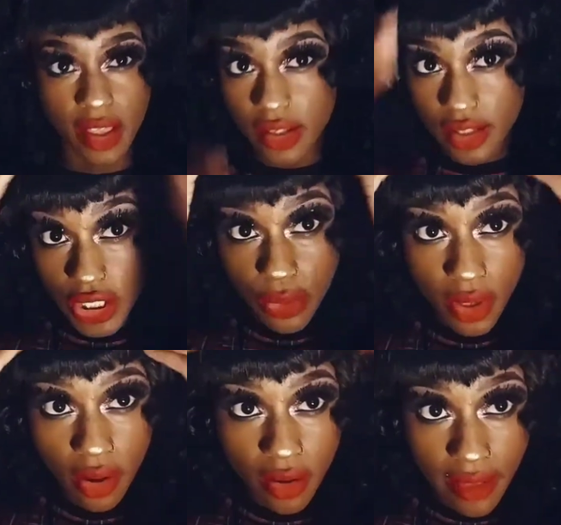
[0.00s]

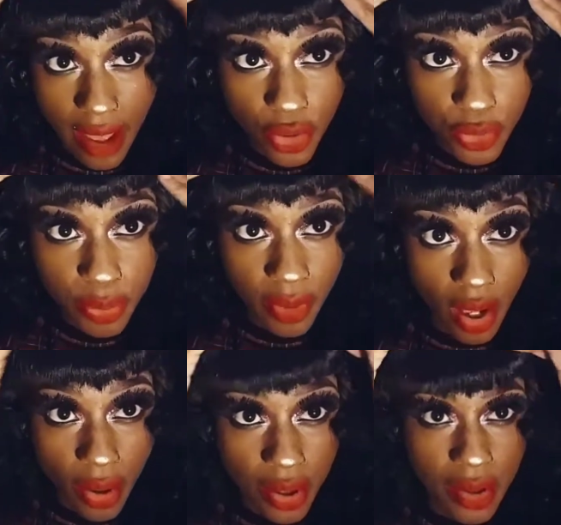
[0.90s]
But yeah,
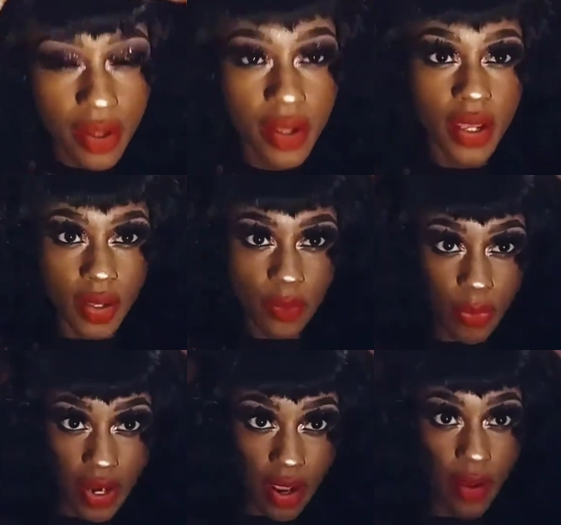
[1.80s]
this is a
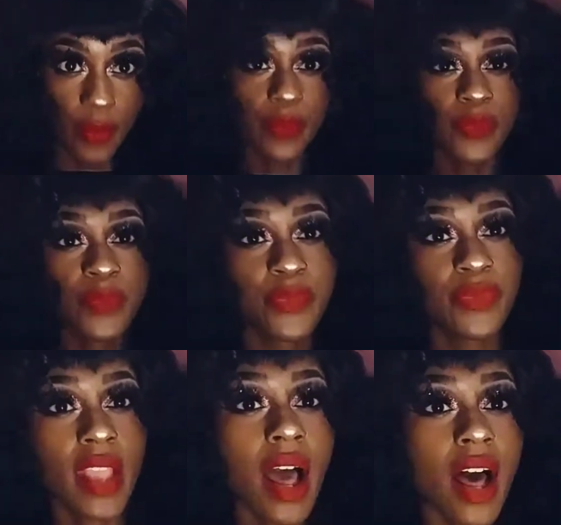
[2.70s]
wig. It's a lace front
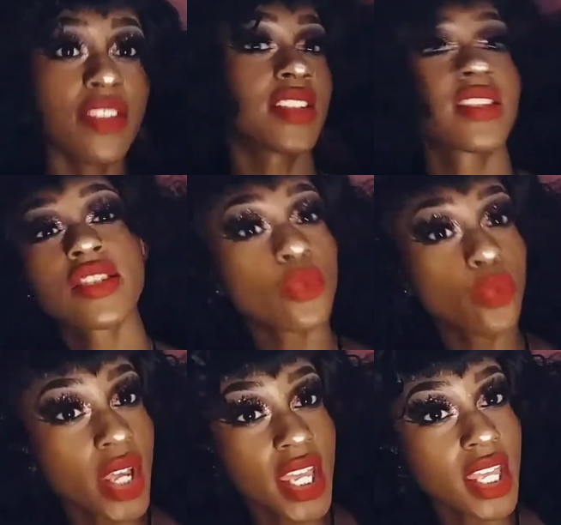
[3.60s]
wig.
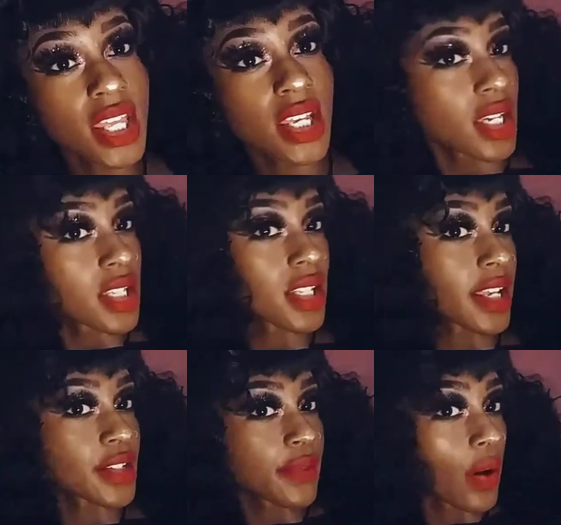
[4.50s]
It's a human
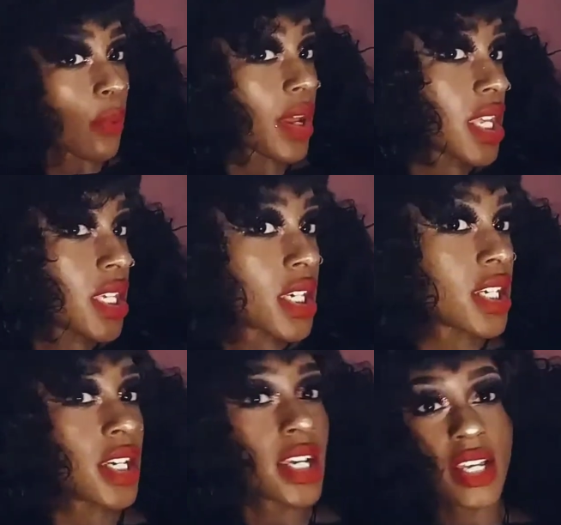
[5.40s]
hair blend
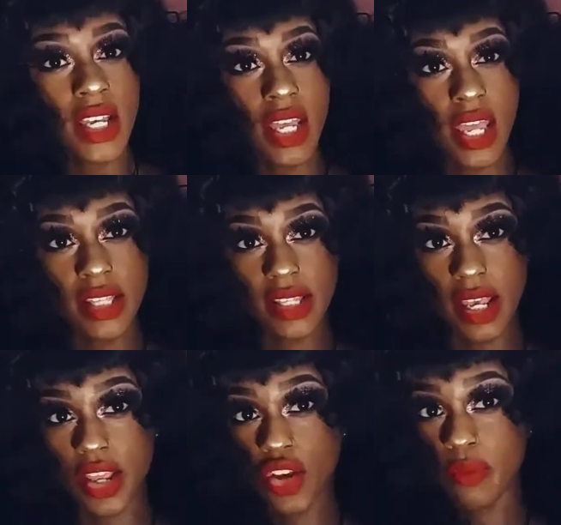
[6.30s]
wig.
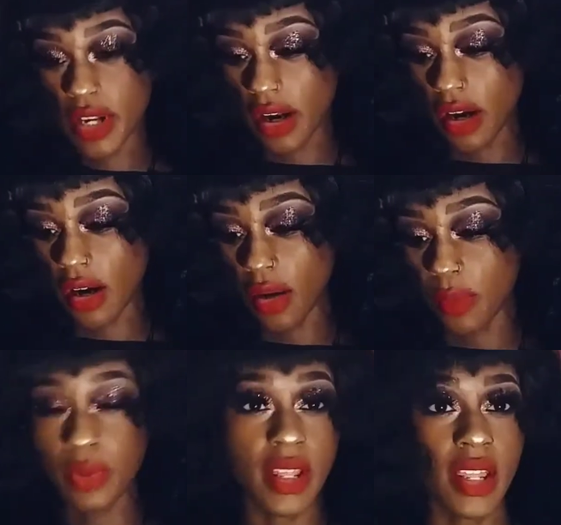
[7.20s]
And I actually
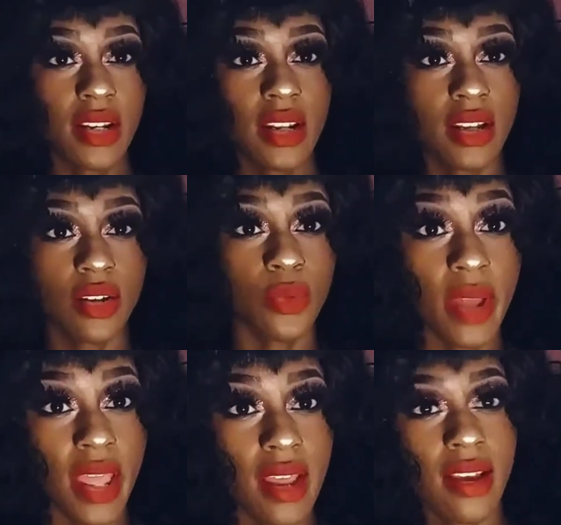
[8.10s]
just put it in
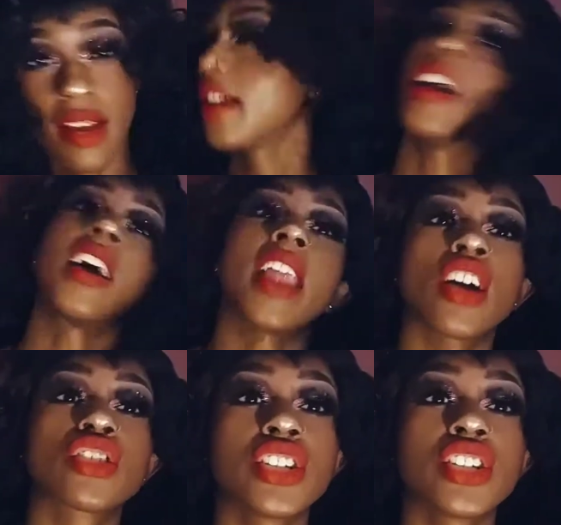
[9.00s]
flexi rods.